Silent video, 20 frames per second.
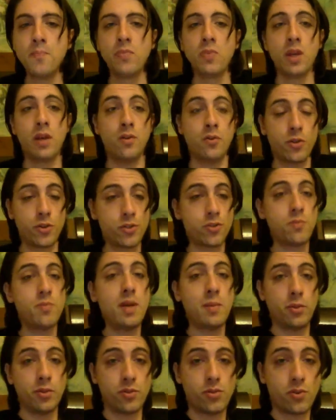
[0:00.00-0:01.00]
in order to be
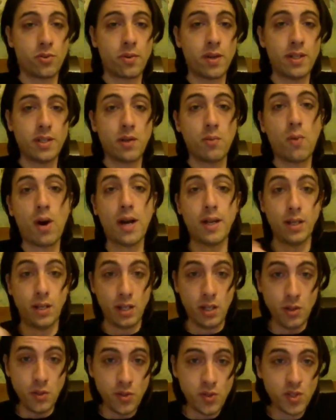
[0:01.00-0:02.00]
able to create a wine.
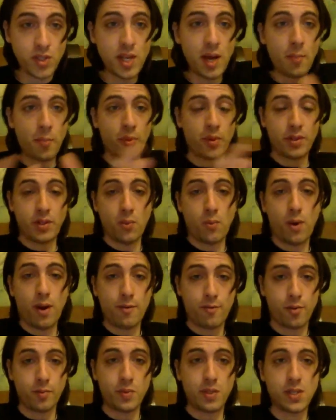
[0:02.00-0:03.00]
You separate the
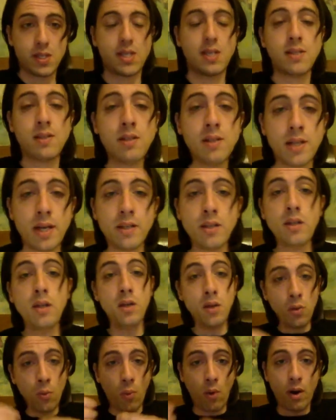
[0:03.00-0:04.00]
wine from the skins, and then
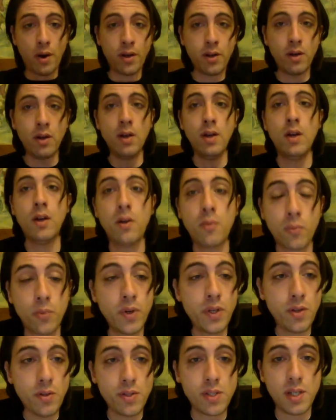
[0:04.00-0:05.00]
you want to
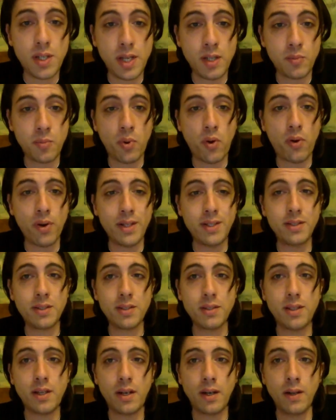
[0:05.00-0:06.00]
reuse at that
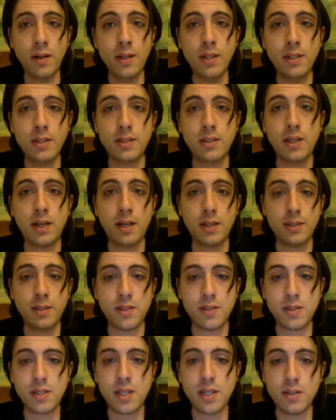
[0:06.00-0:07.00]
point the
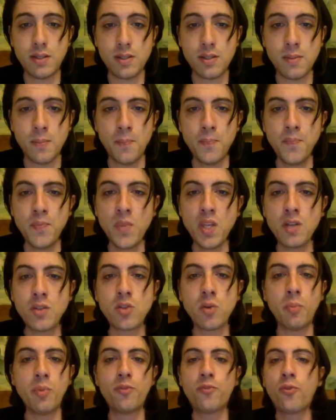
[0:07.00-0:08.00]
skins.
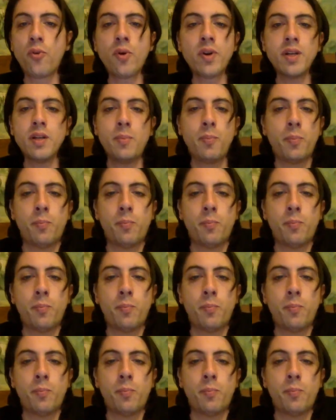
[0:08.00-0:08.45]
So before the